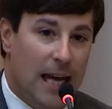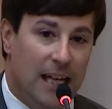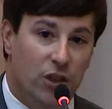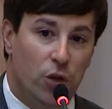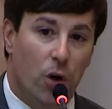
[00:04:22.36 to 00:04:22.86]

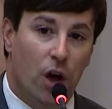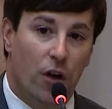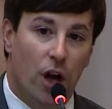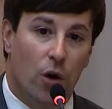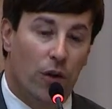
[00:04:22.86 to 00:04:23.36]
As you all
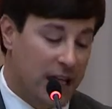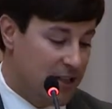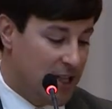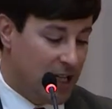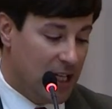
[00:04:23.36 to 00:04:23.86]
know, the
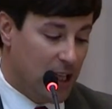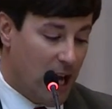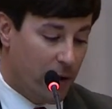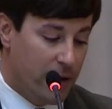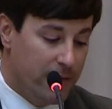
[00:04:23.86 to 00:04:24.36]
Kentucky
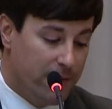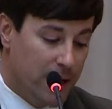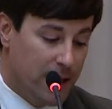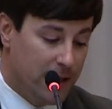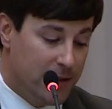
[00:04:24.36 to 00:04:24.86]
Lottery
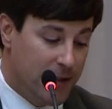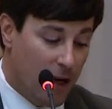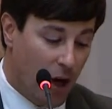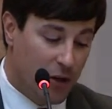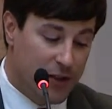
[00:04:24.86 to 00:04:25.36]
Funds
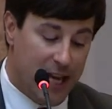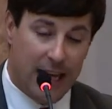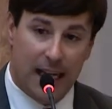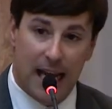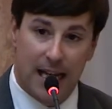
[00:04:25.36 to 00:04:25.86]
are
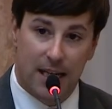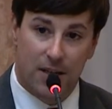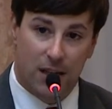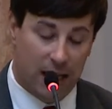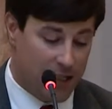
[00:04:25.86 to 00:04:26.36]

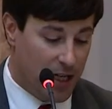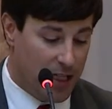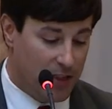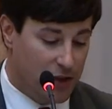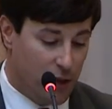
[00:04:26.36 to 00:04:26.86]
dedicated to
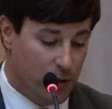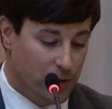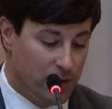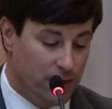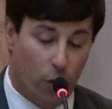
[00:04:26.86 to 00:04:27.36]
Kentucky
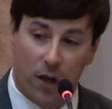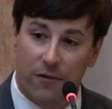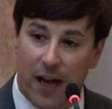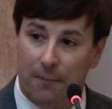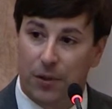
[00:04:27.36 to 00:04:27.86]
students
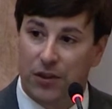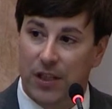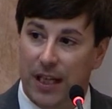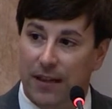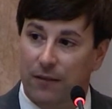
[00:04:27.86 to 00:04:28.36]

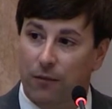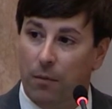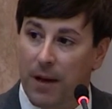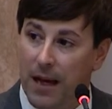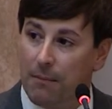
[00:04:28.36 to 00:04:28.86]
45% for
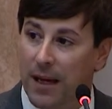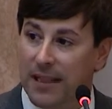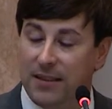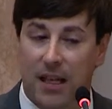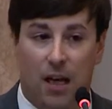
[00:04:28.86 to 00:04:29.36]
merit
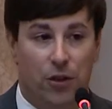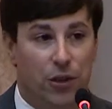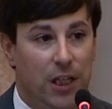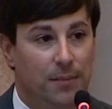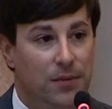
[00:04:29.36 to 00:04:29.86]
based
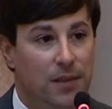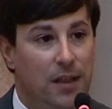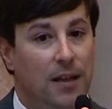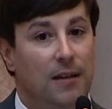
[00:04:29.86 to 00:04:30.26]
scholarships,